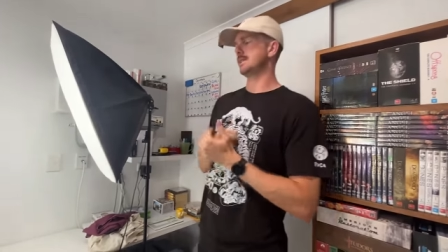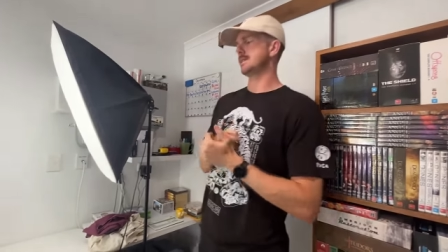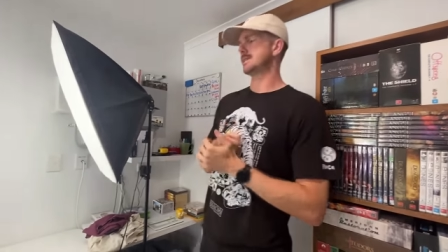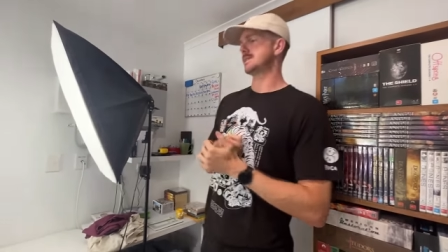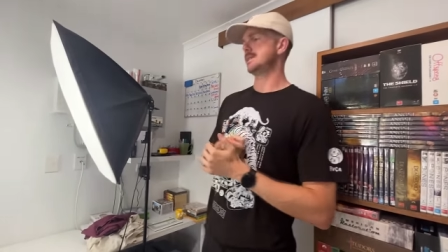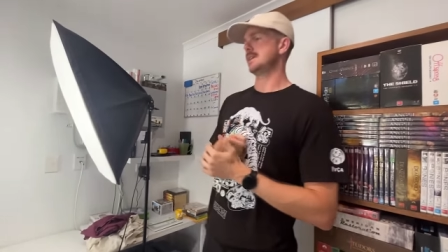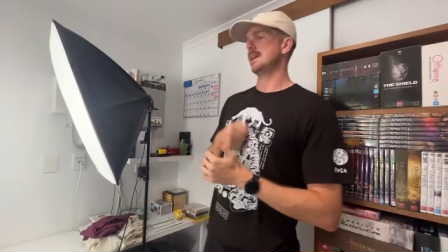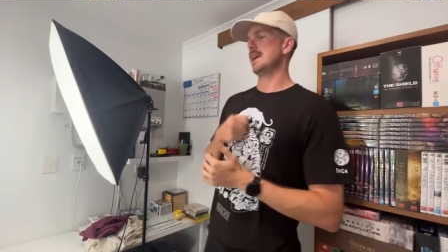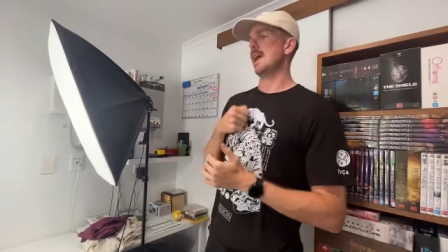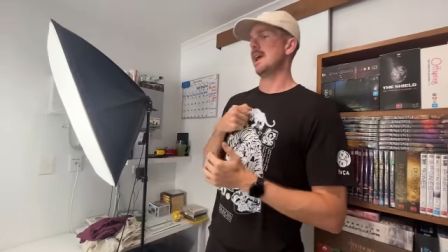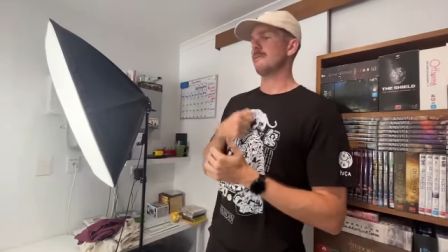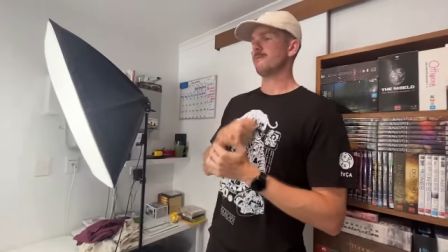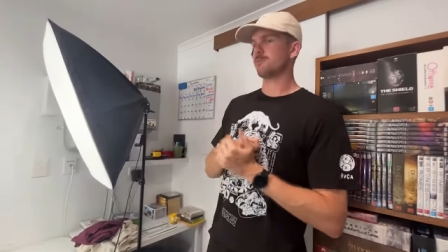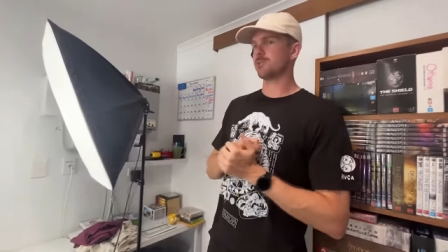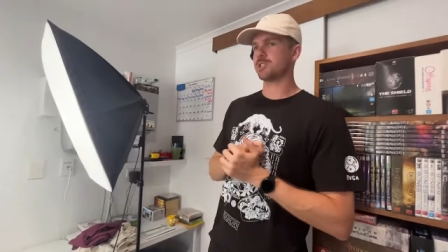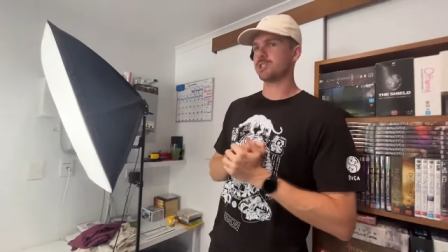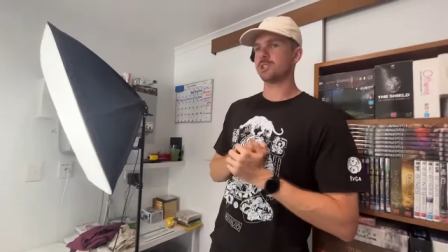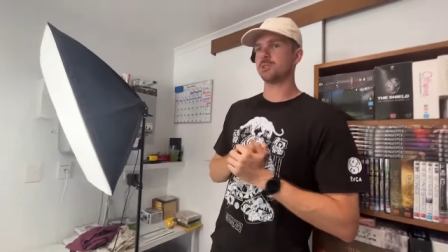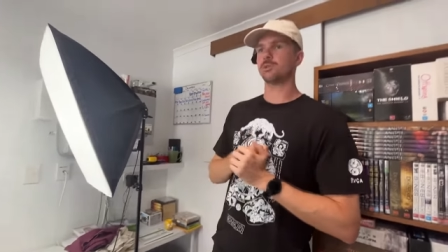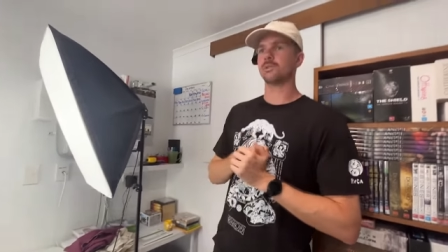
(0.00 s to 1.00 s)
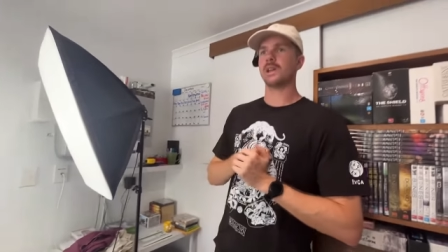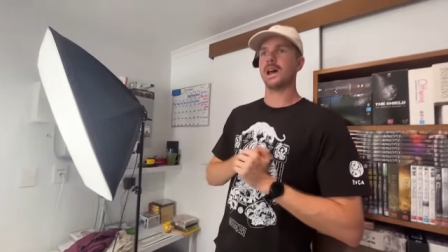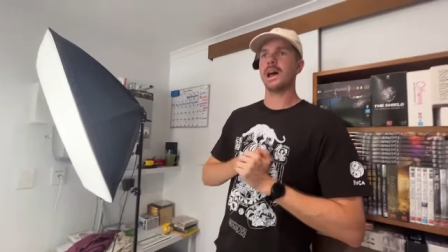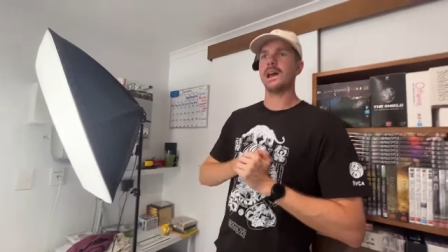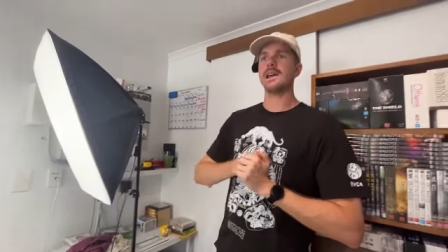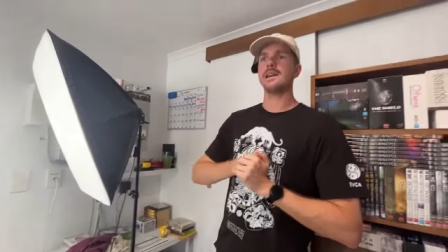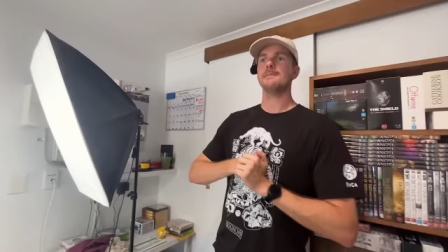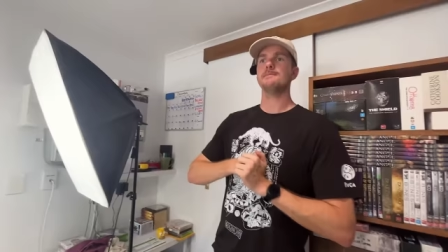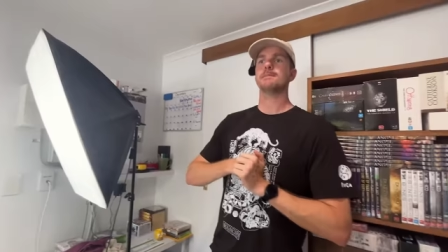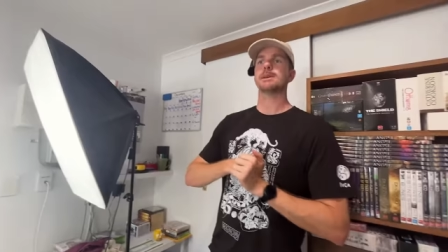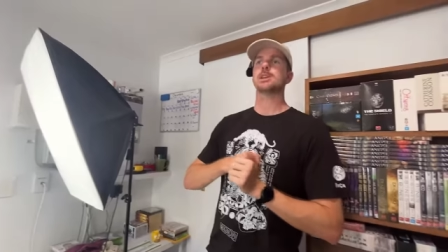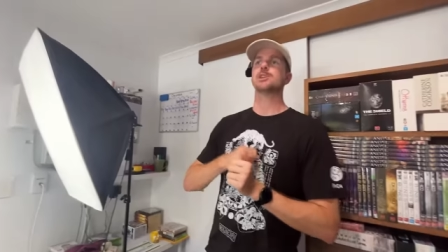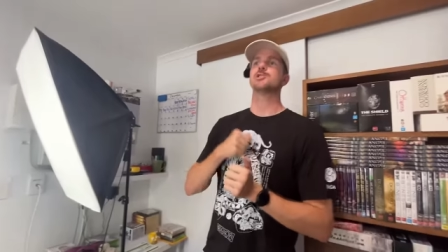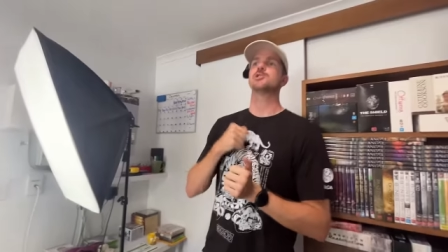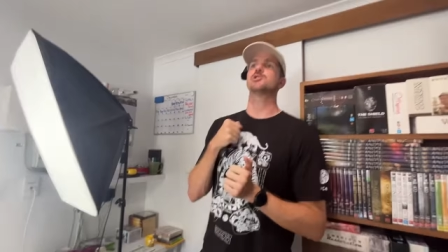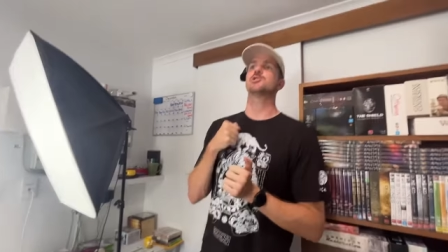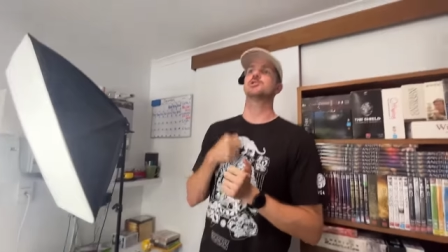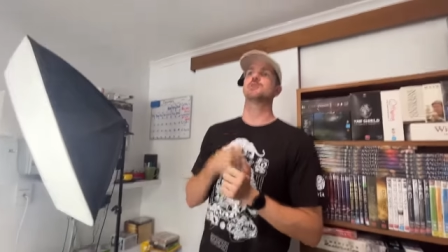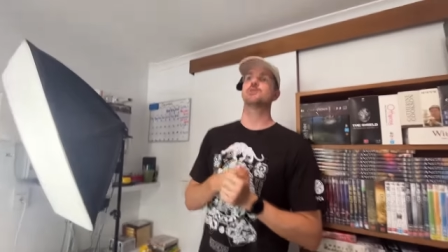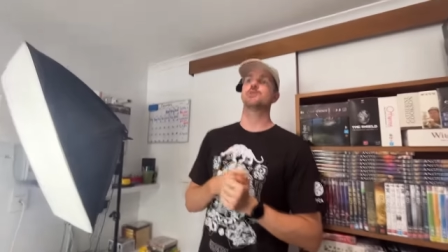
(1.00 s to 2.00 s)
listing every single day, but you
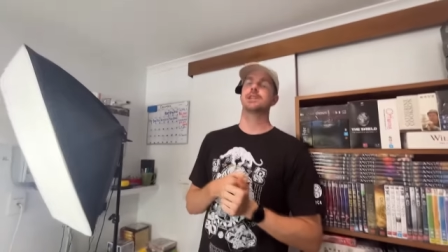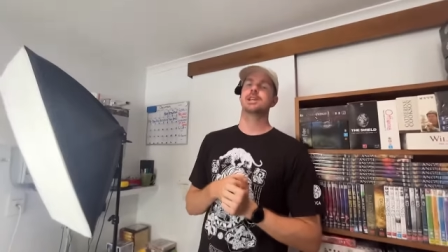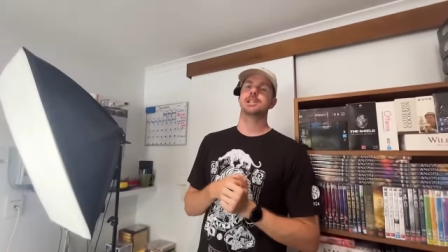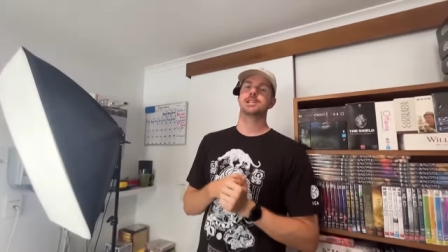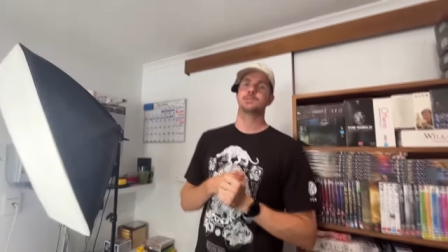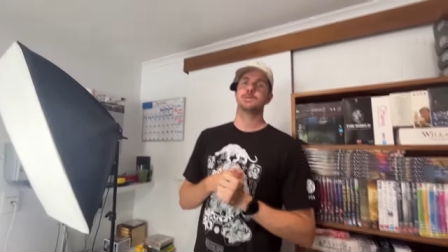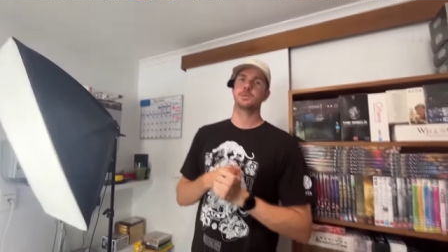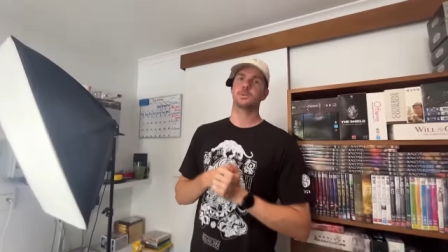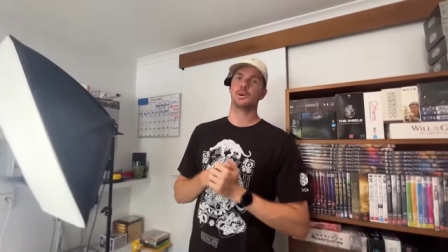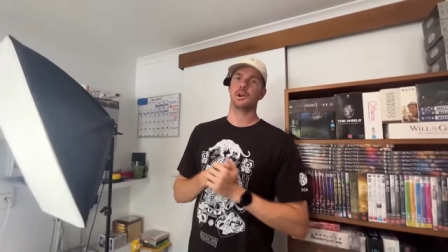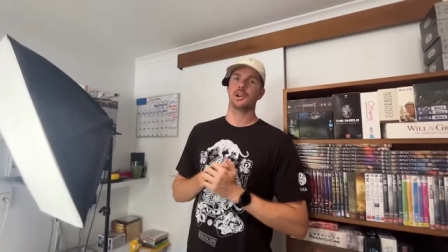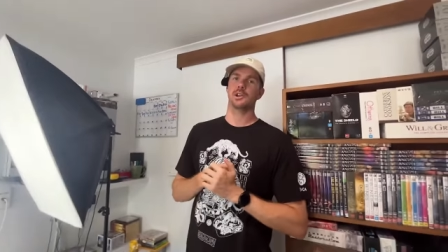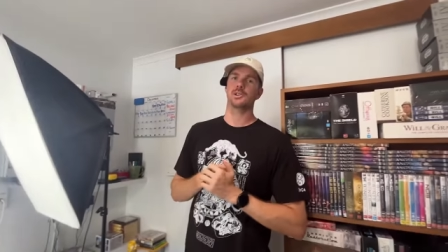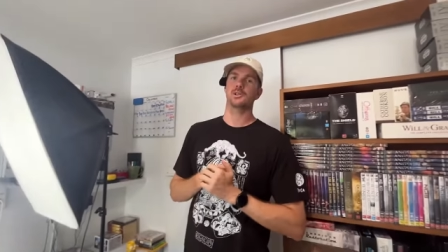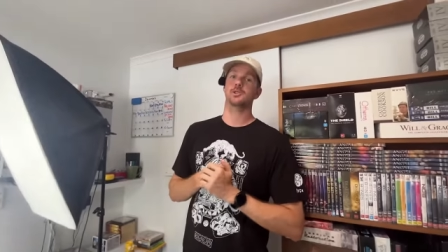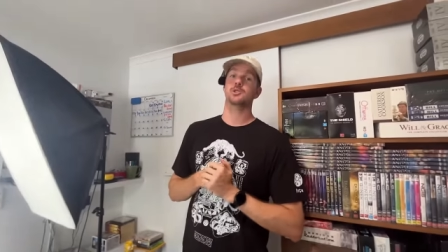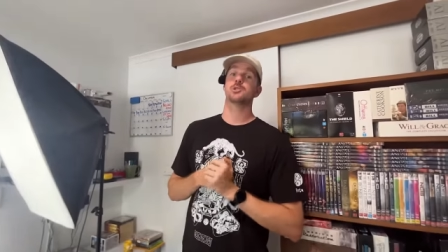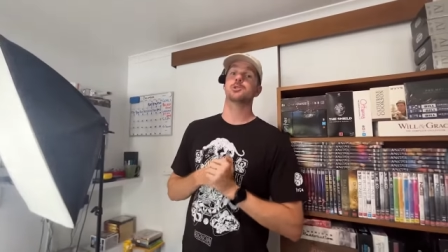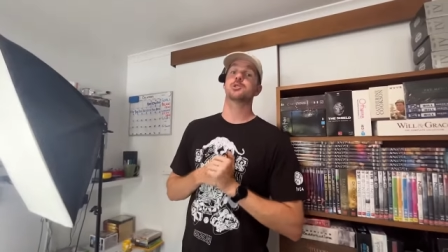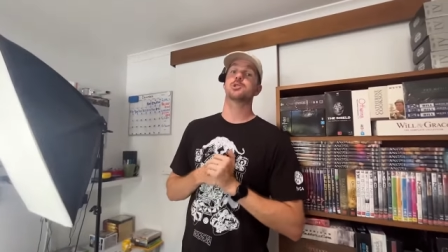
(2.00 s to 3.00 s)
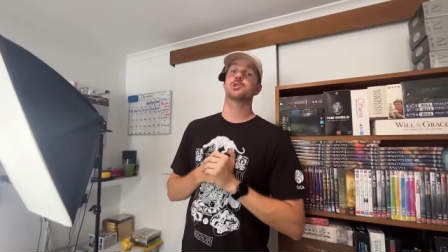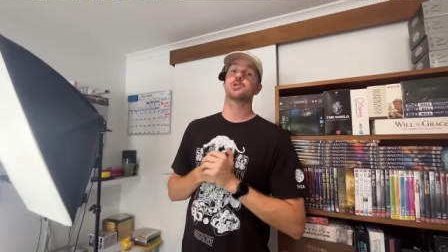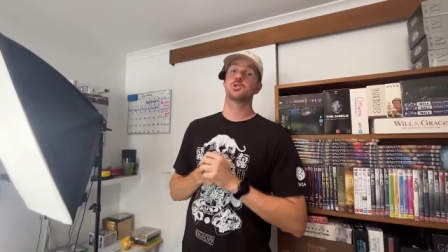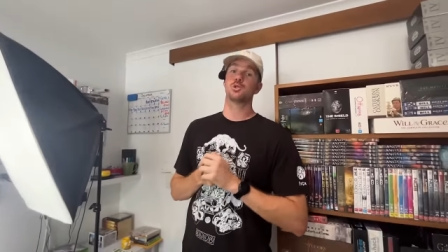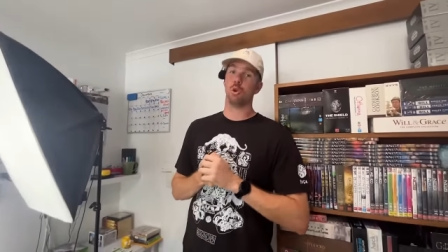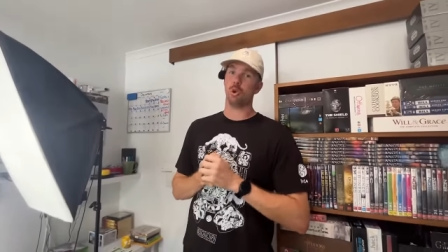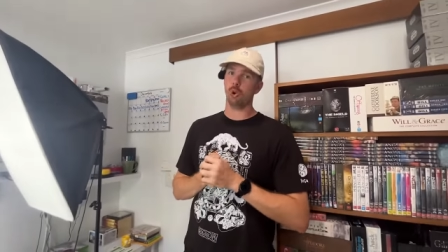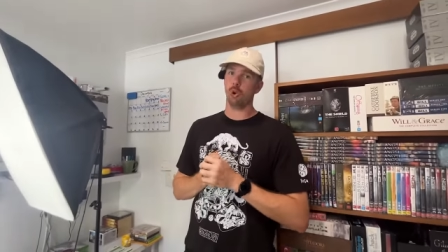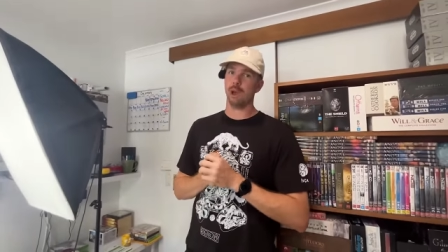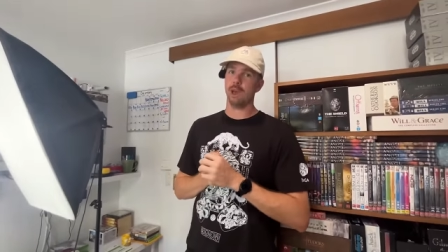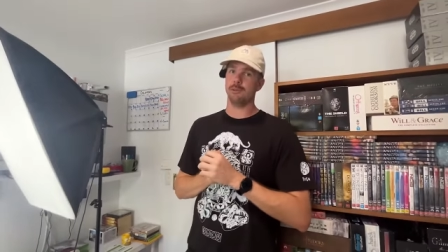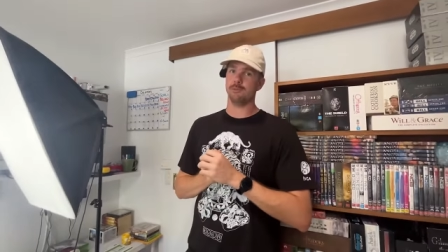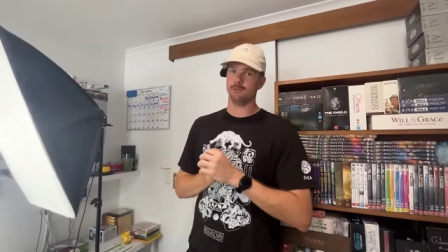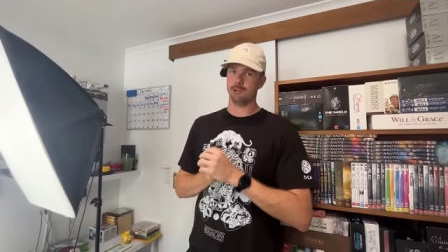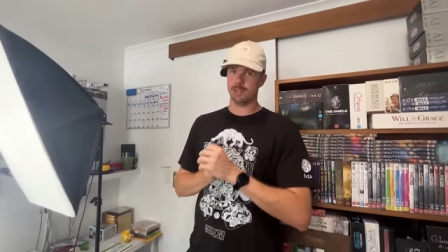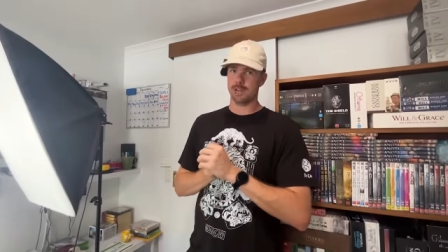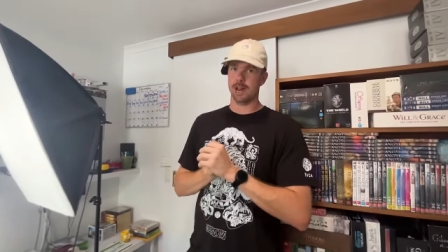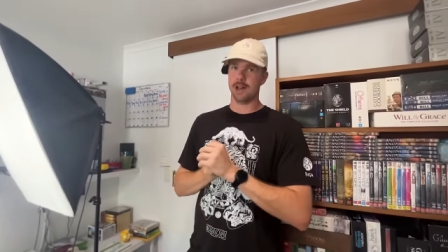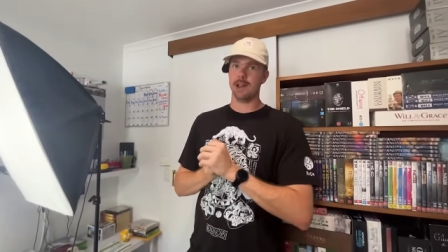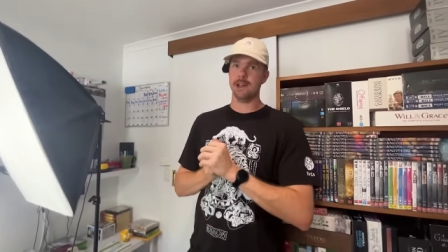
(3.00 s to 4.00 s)
do need to be working on your store
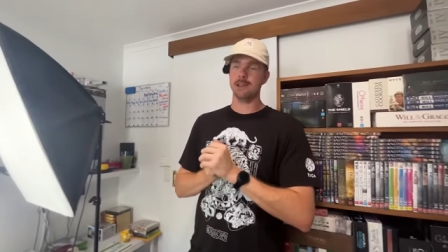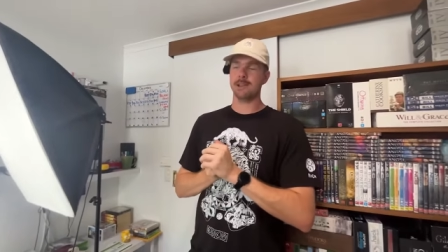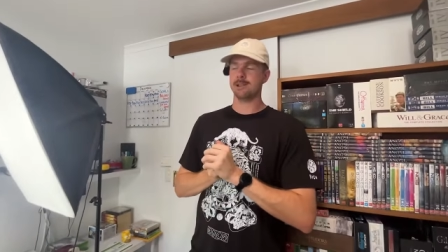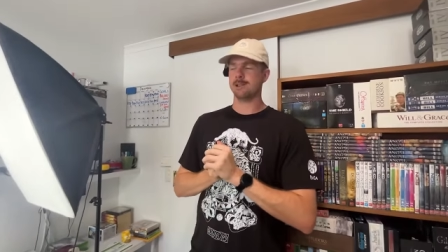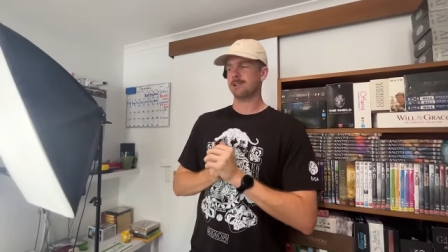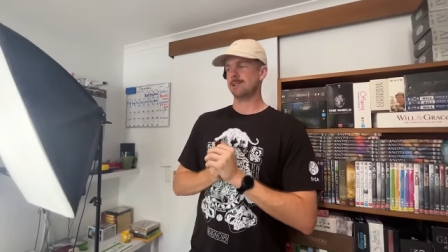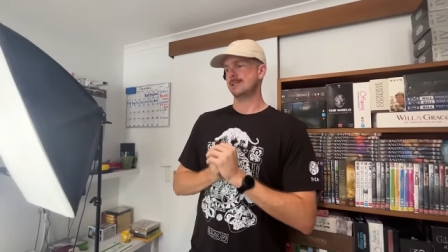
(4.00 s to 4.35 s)
every day